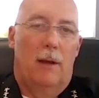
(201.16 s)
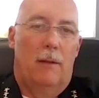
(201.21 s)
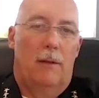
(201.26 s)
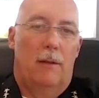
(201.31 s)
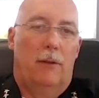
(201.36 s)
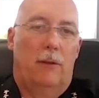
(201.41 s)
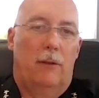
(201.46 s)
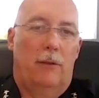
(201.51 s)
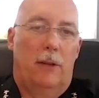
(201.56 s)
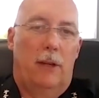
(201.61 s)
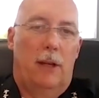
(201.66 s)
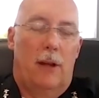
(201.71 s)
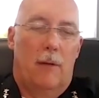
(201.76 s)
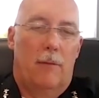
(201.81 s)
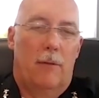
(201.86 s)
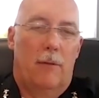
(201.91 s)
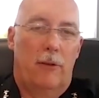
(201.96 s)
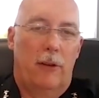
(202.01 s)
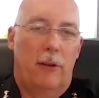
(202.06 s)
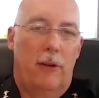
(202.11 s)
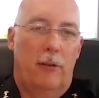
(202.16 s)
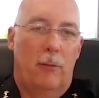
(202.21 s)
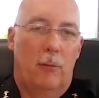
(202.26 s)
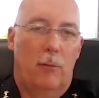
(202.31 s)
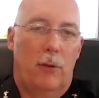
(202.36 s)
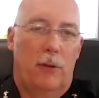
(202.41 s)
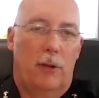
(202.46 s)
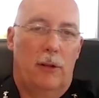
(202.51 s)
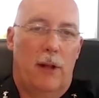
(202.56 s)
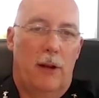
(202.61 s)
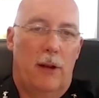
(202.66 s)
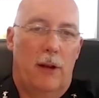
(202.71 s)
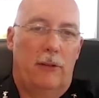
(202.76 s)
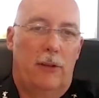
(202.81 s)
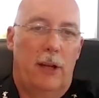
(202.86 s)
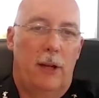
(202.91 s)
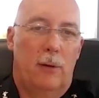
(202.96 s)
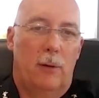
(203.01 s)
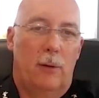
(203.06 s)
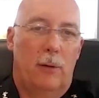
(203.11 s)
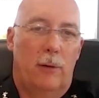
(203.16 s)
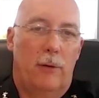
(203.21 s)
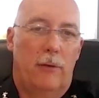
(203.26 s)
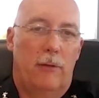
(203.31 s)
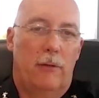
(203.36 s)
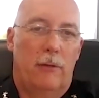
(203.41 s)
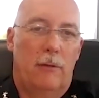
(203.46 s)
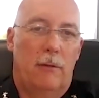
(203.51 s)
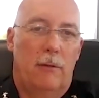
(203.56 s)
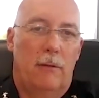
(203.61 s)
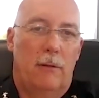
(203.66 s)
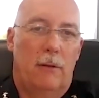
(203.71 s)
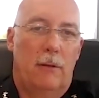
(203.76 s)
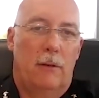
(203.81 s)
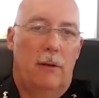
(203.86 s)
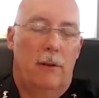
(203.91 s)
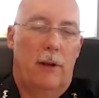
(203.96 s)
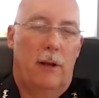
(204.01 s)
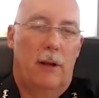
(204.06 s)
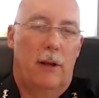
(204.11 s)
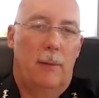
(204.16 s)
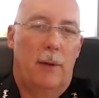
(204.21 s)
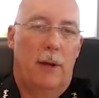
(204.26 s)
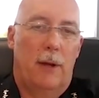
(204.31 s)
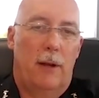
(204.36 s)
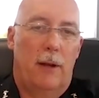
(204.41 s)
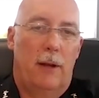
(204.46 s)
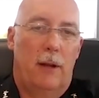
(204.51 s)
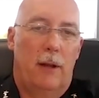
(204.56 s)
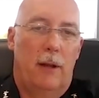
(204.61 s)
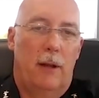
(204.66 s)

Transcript: this is a conversation with a lot of stakeholders to talk about it.